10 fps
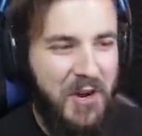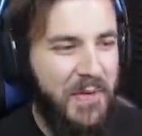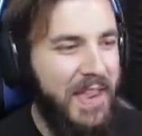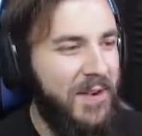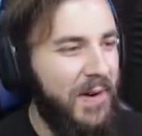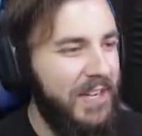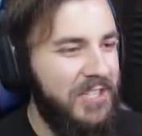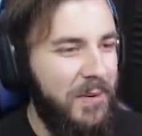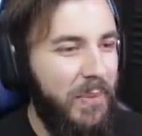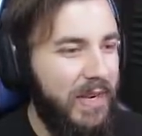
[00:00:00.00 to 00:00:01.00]
go in that
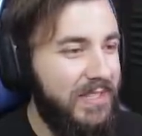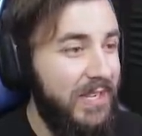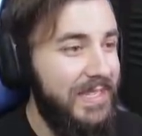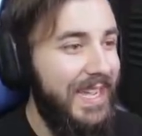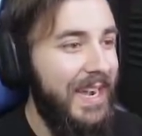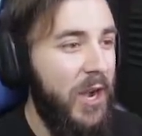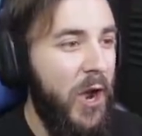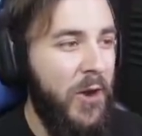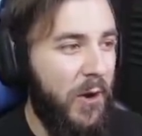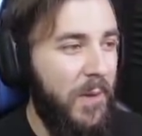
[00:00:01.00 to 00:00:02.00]
direction. But it turns out,
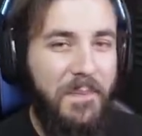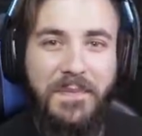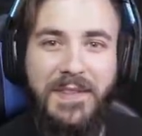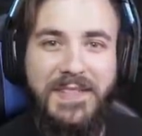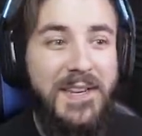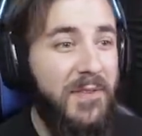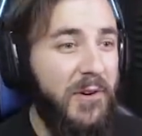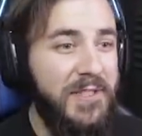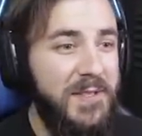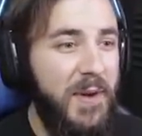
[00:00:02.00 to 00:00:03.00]
no. Didn't even
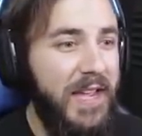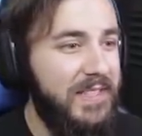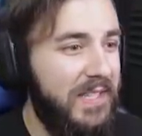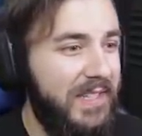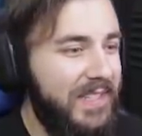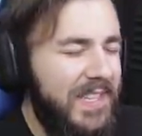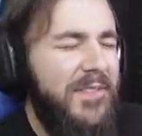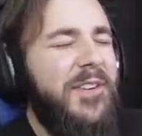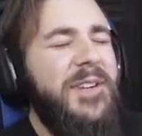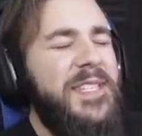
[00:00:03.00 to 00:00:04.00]
cross his mind. Didn't
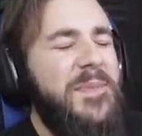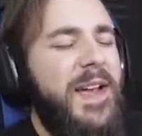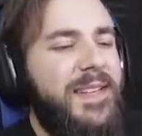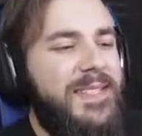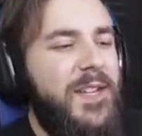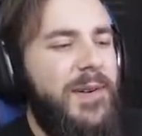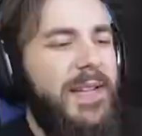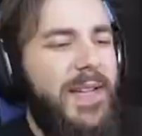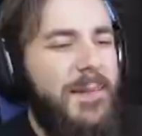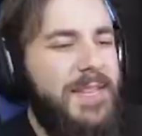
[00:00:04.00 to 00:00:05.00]
even cross his mind. So
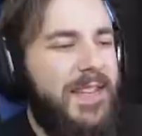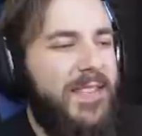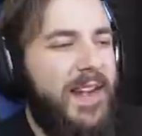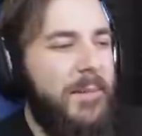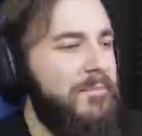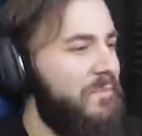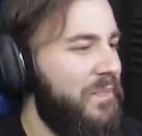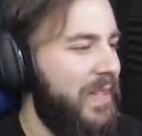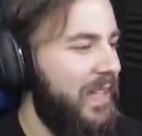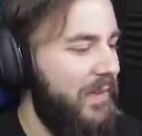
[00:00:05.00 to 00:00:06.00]
uh, I'm taking the name.
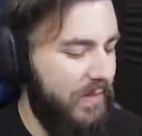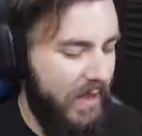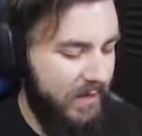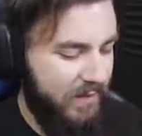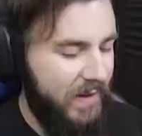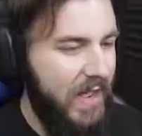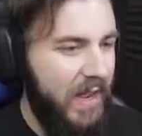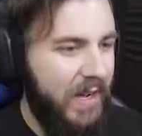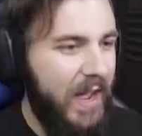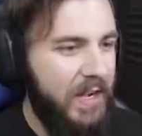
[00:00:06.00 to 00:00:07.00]
Even though I
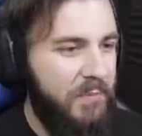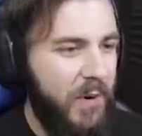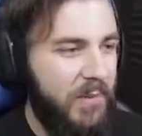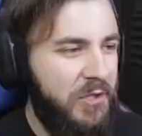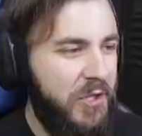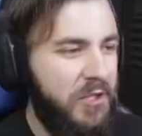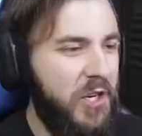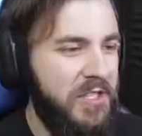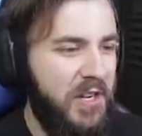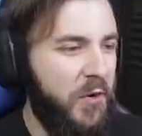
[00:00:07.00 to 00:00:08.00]
kind of probably should have
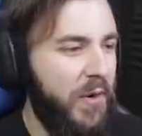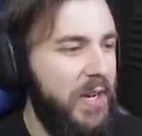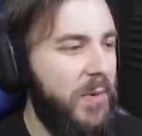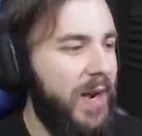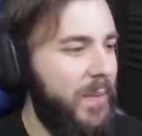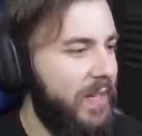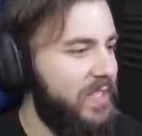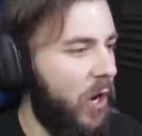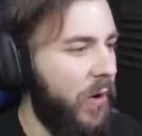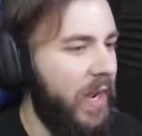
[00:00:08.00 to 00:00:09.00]
chosen a green one, but it's
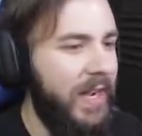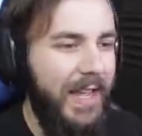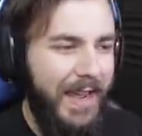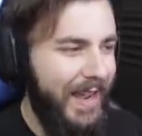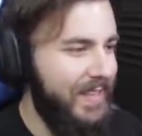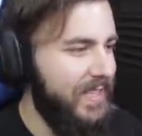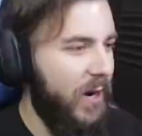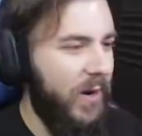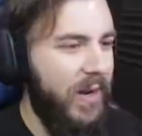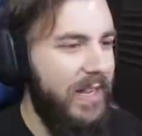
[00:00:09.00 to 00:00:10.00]
all good. It's
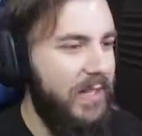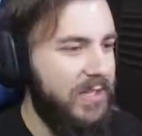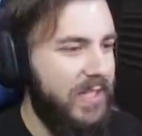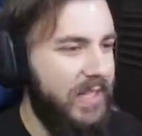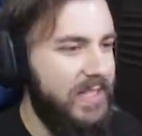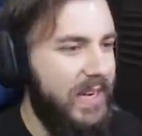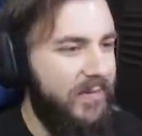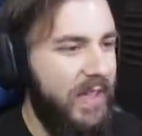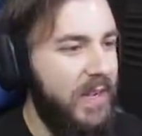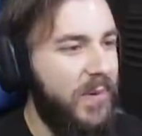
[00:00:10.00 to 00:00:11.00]
all good. He looks close
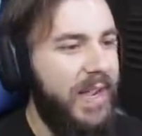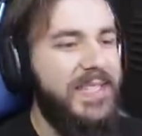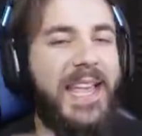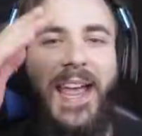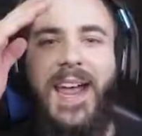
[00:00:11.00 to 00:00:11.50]
enough anyways.